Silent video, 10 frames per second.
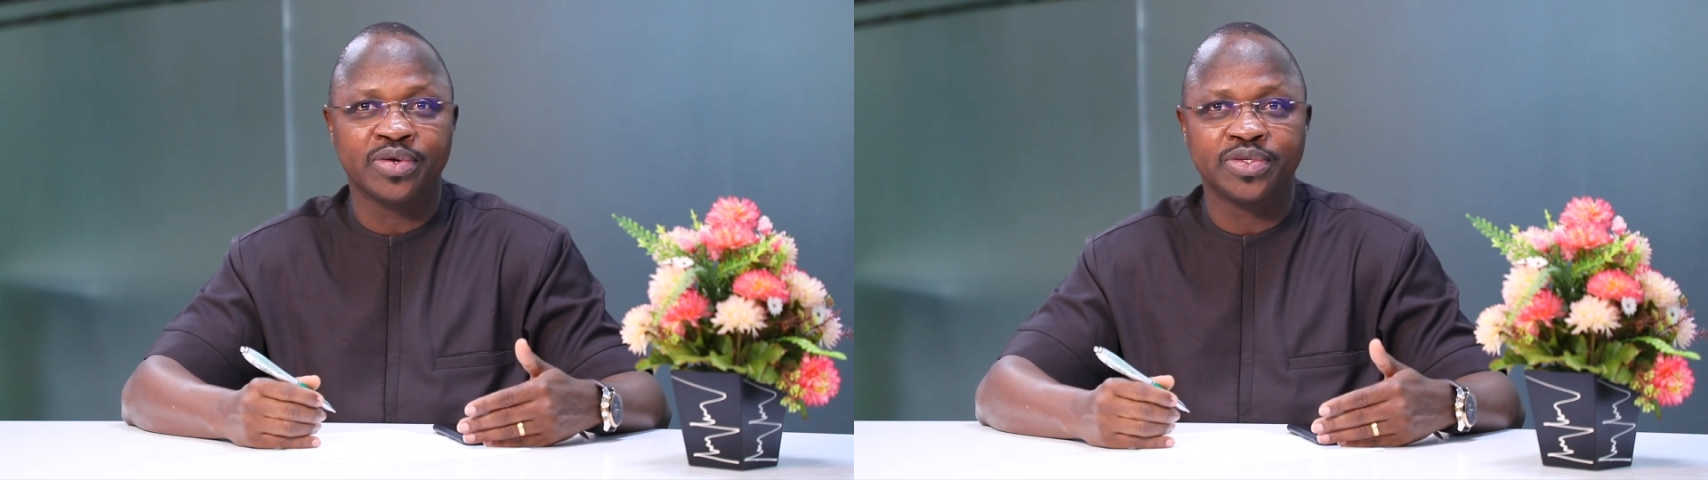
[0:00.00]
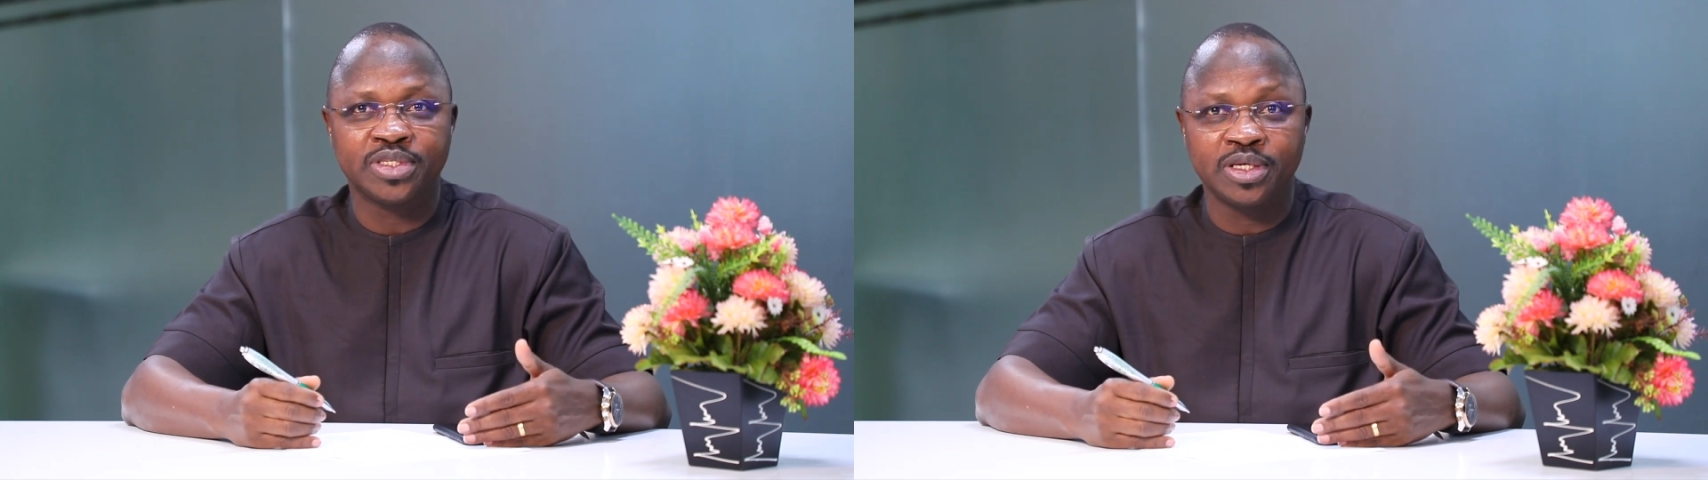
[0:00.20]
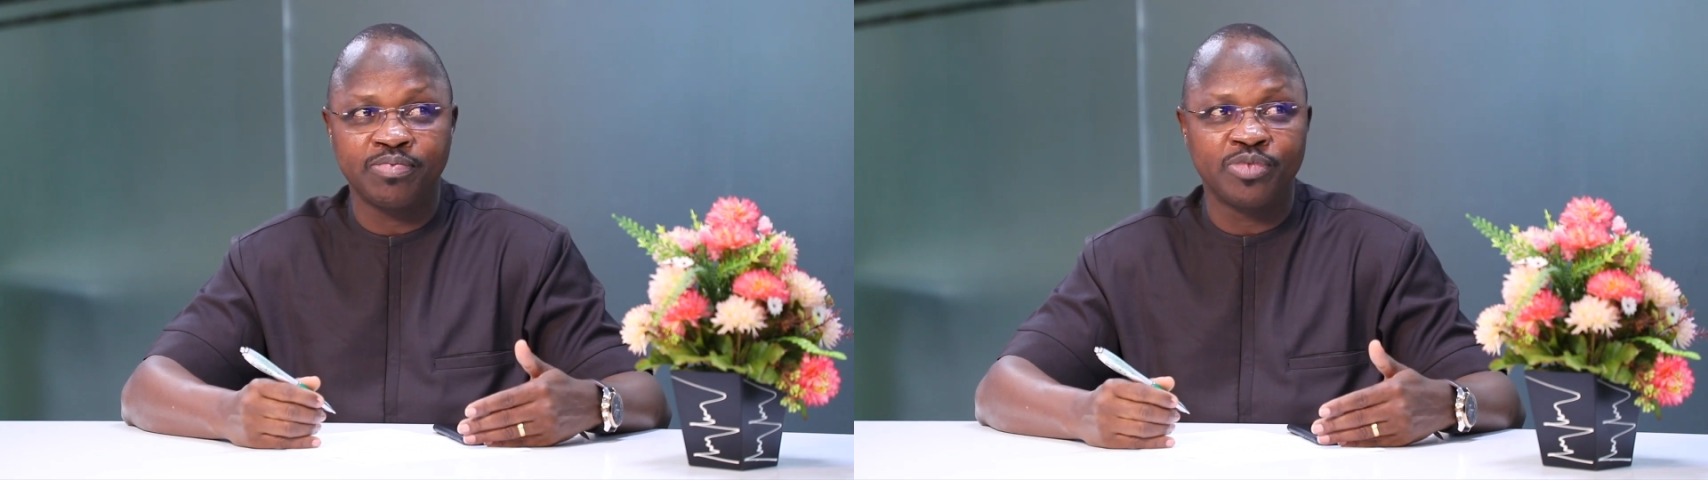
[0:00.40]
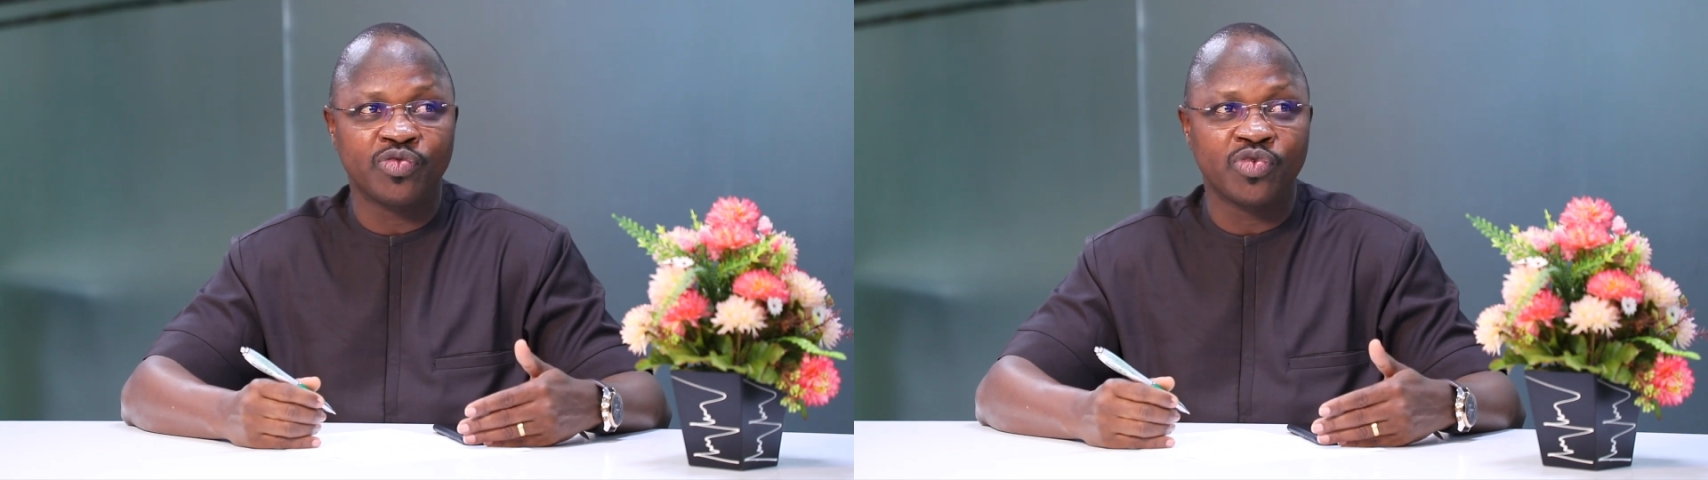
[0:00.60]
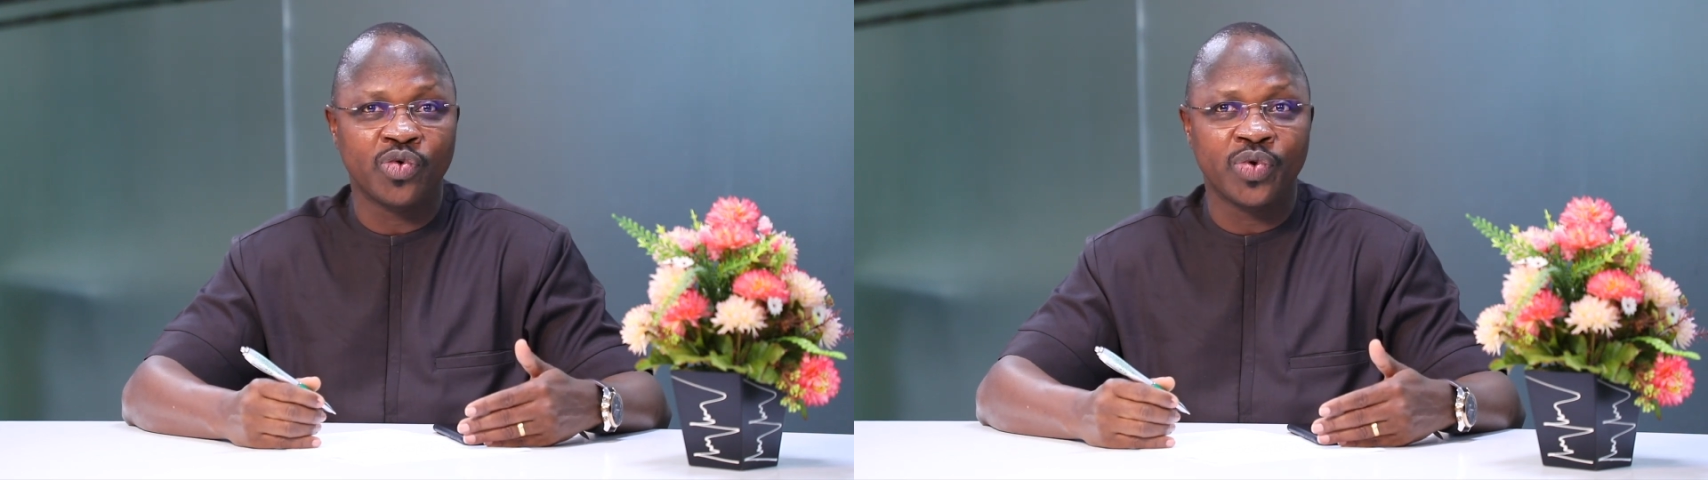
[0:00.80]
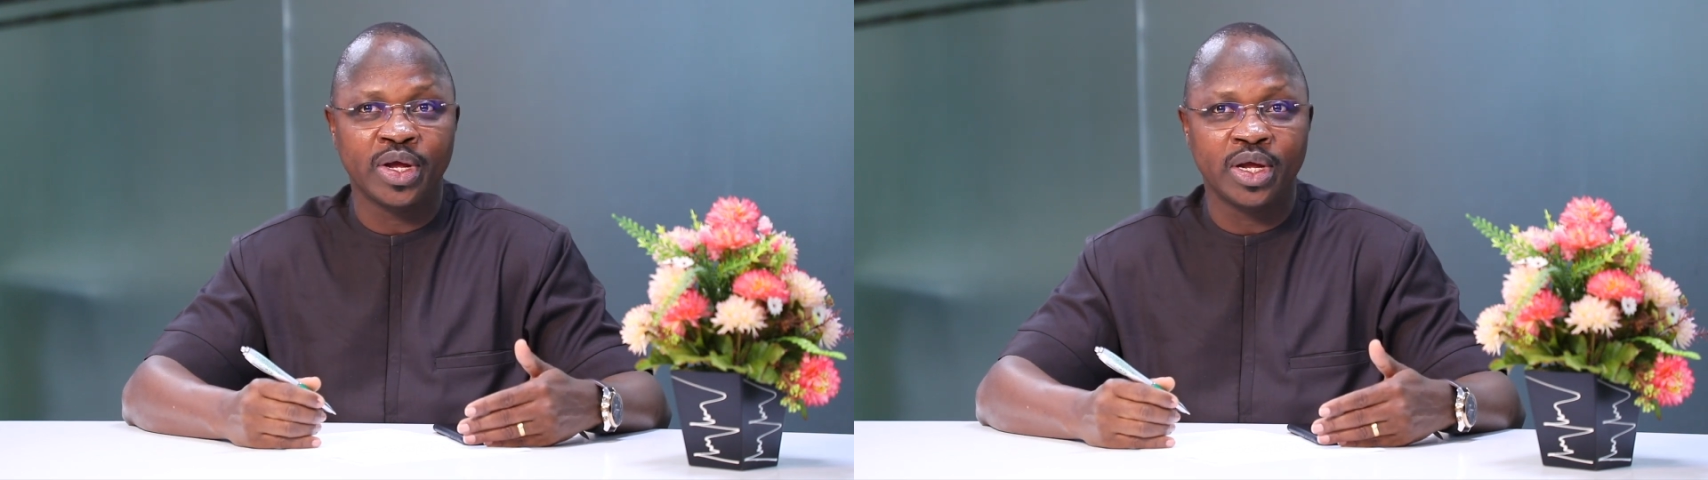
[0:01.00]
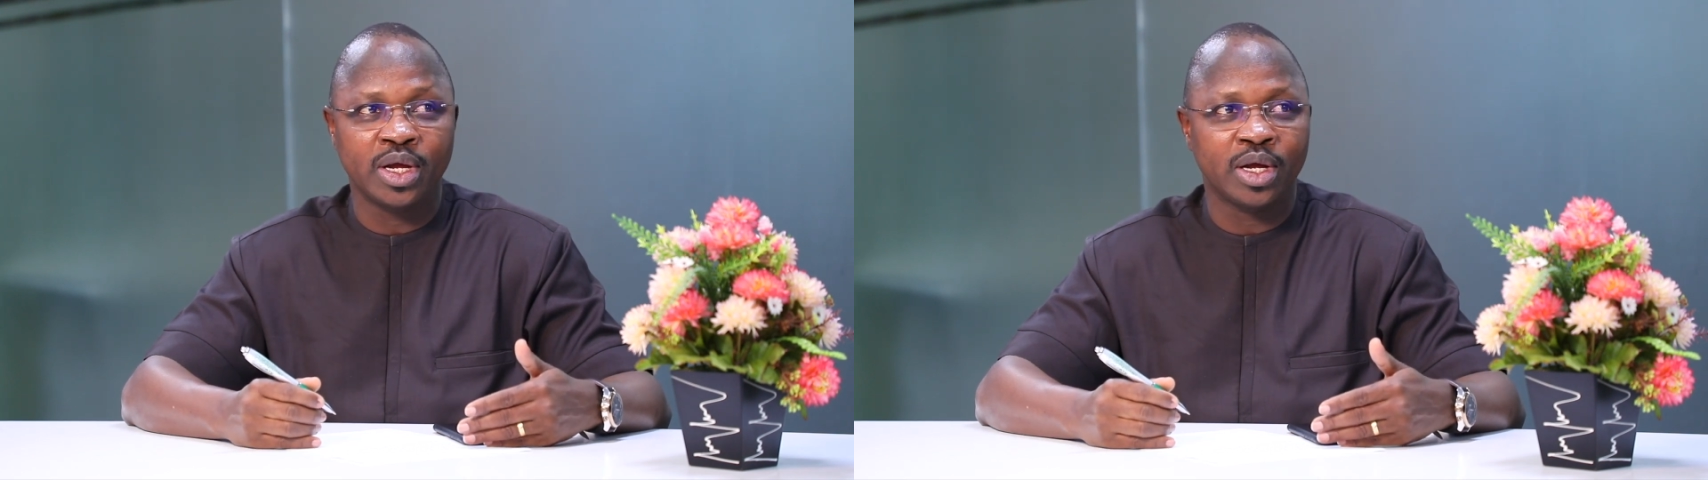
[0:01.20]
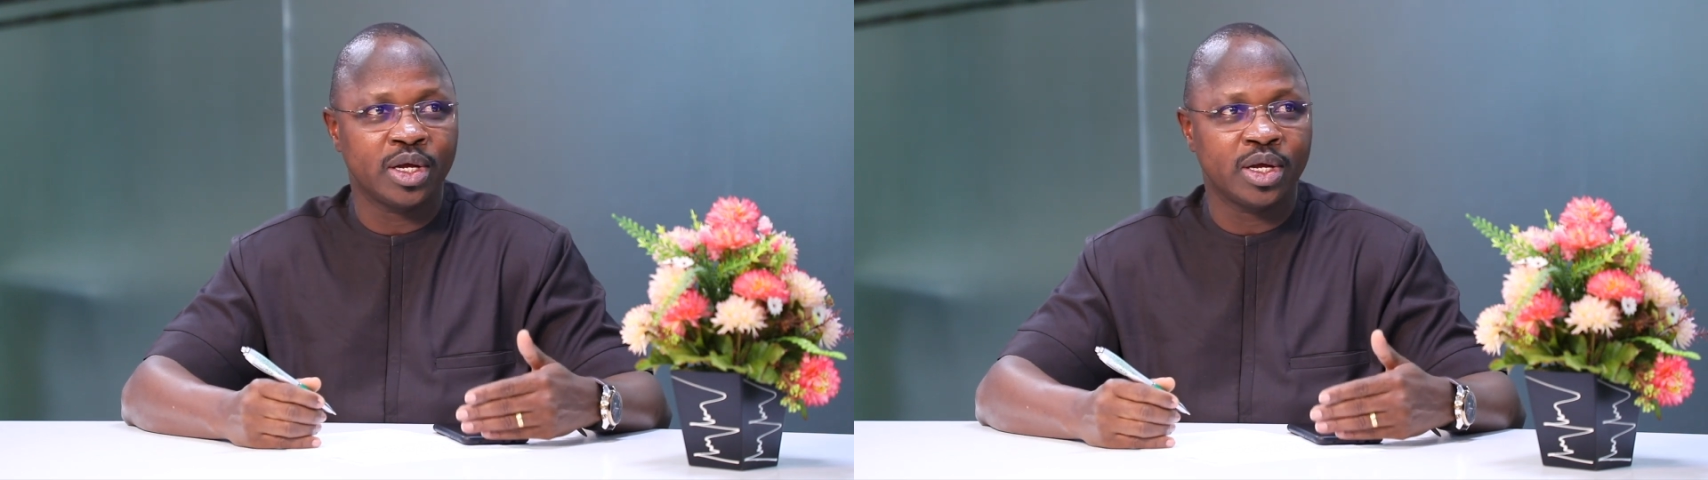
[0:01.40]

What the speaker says: received before we